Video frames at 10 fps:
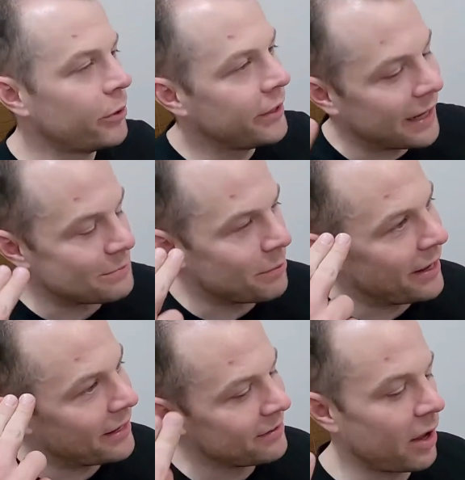to put a gun to my
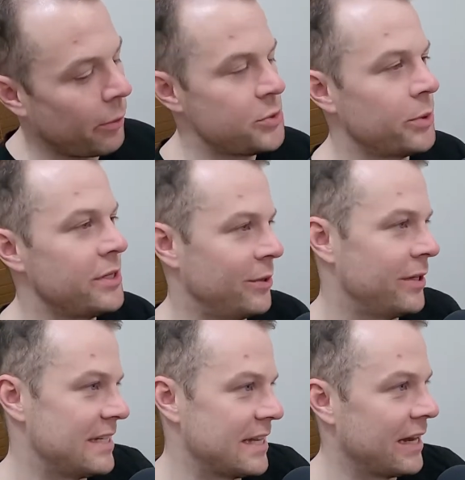head and say which one do you
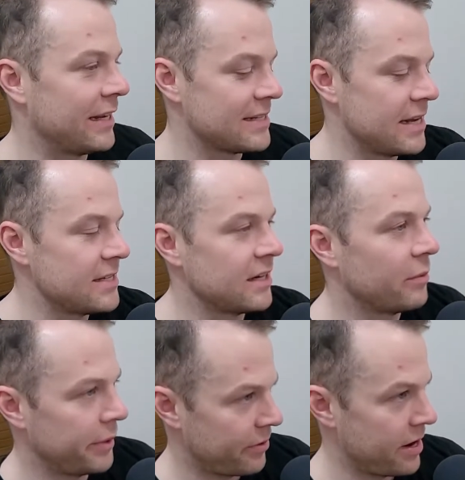want to start next season,
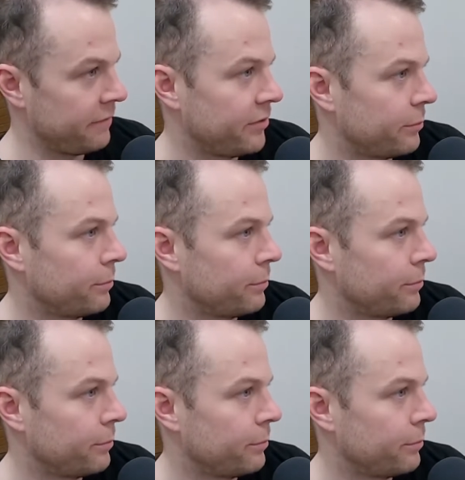I'd be Reeves.